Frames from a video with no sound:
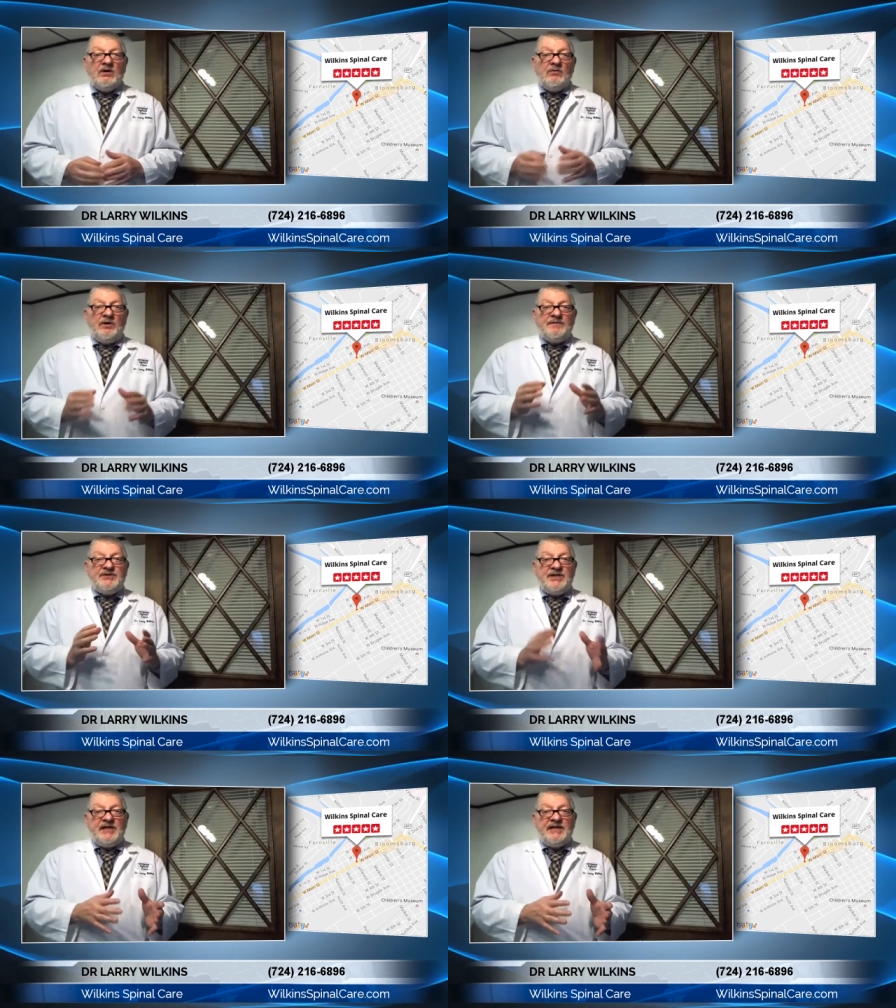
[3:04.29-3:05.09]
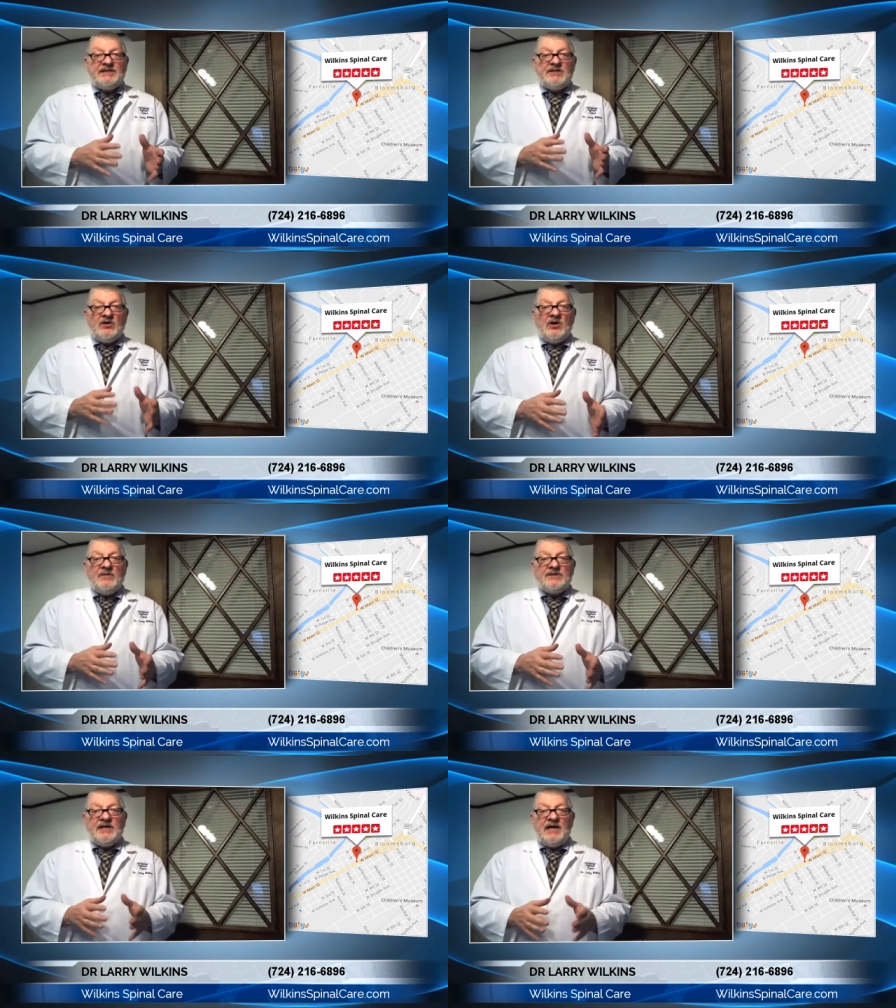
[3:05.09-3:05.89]
We've changed
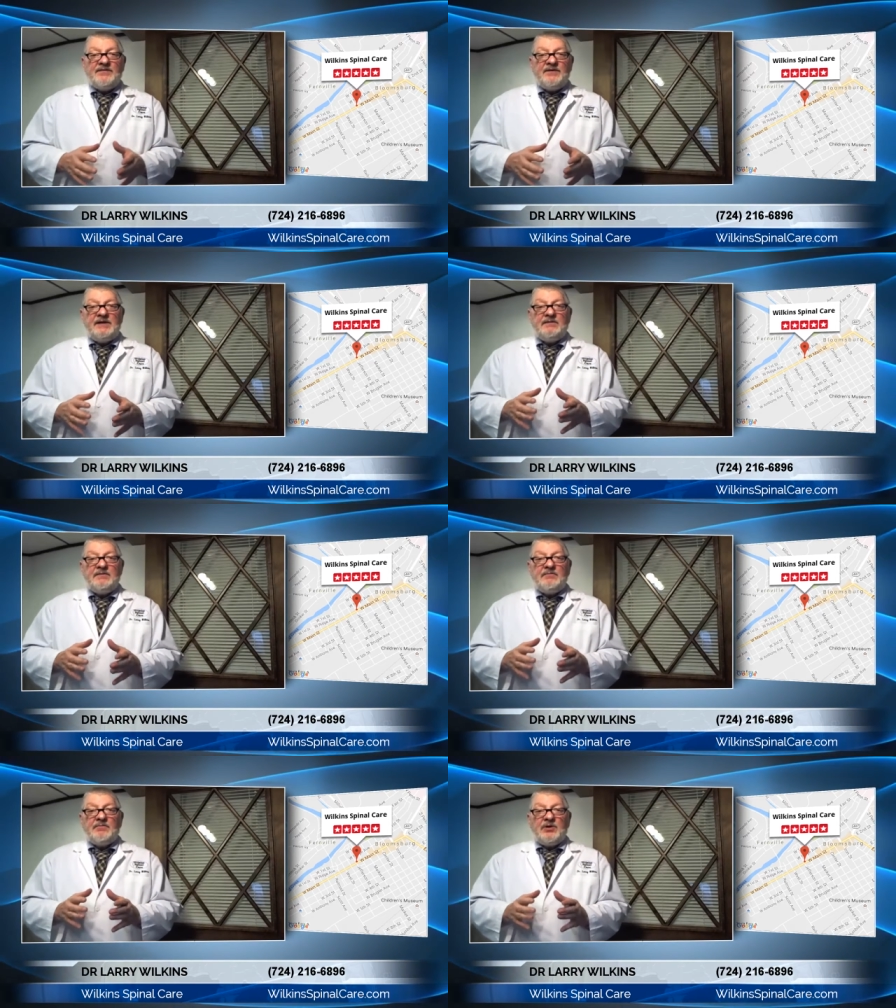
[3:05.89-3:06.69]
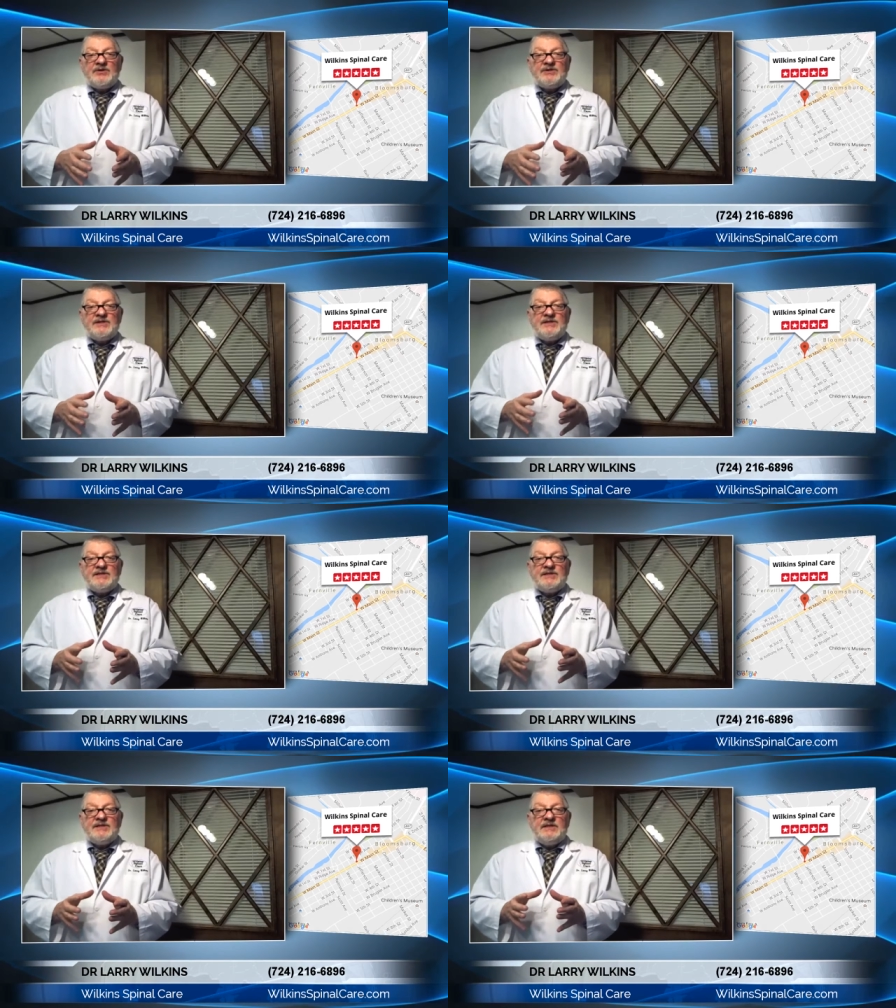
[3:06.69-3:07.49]
almost every
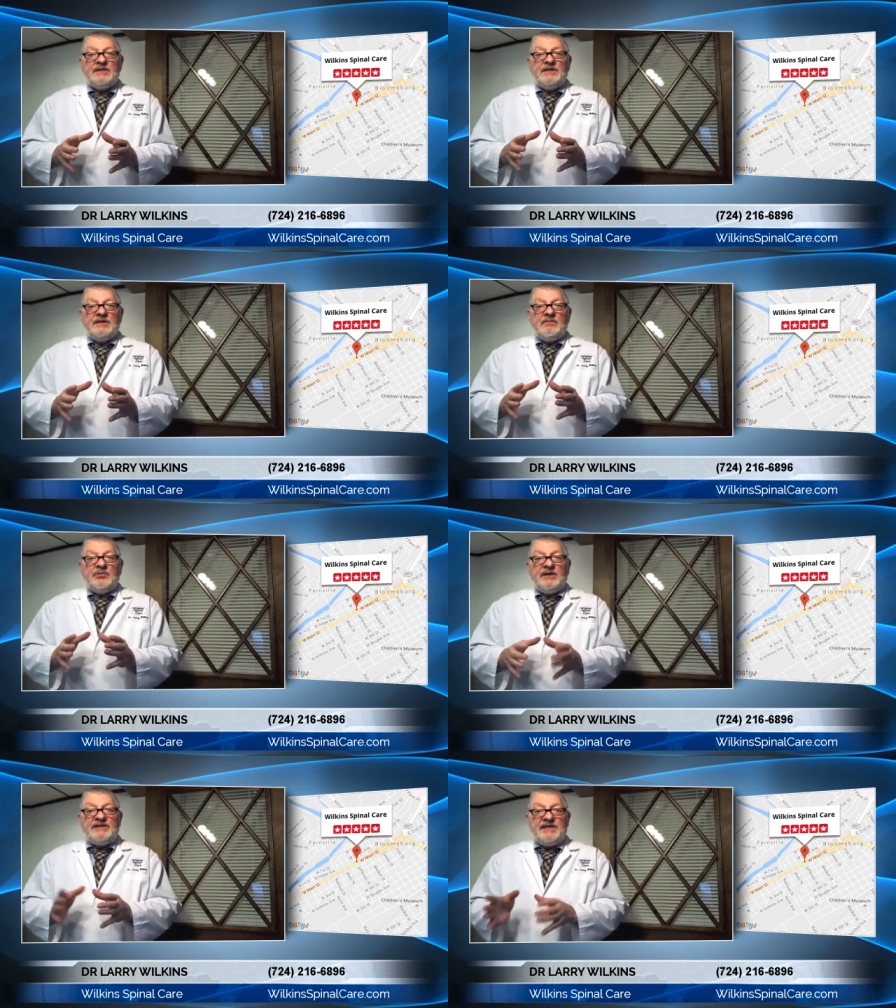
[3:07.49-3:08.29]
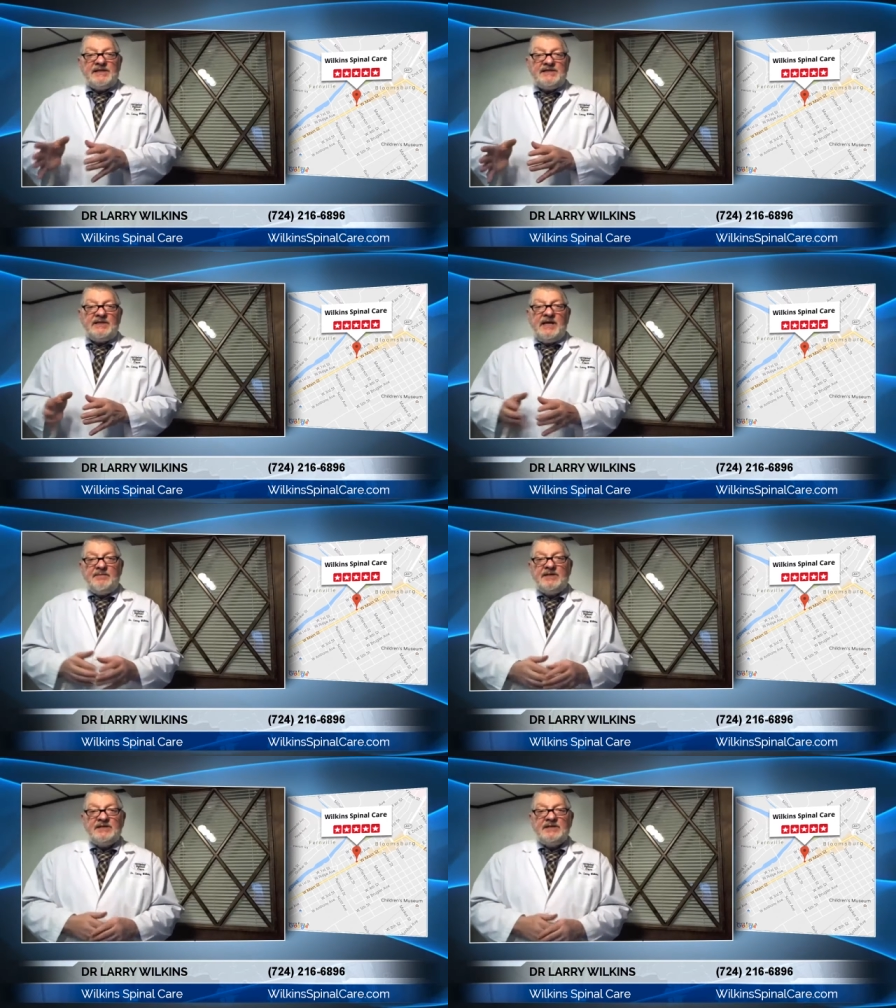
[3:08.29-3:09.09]
person's blood test that came
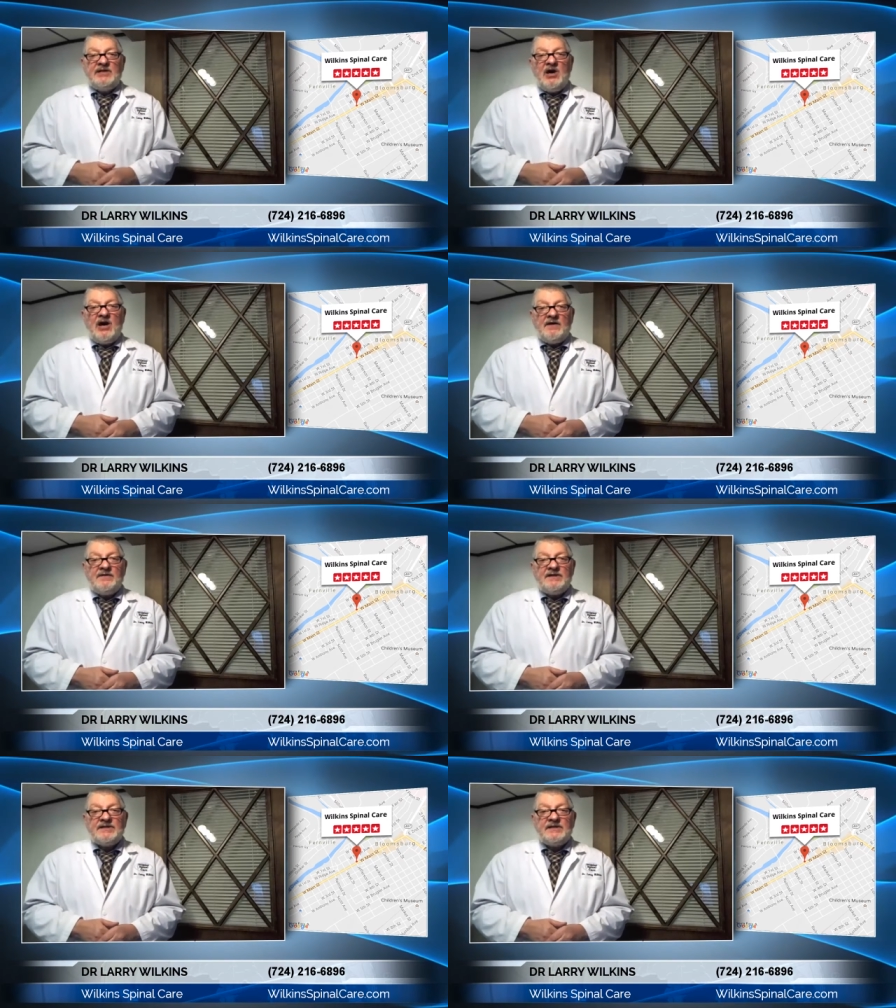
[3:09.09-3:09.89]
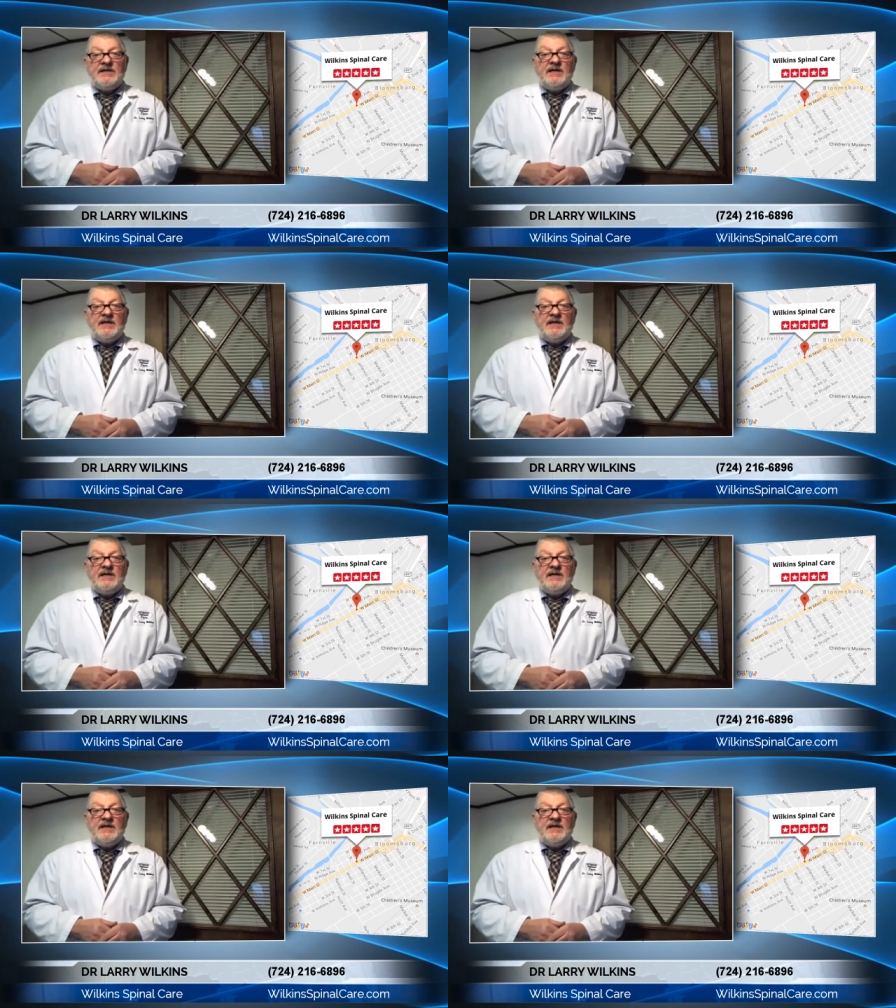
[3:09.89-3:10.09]
into the office.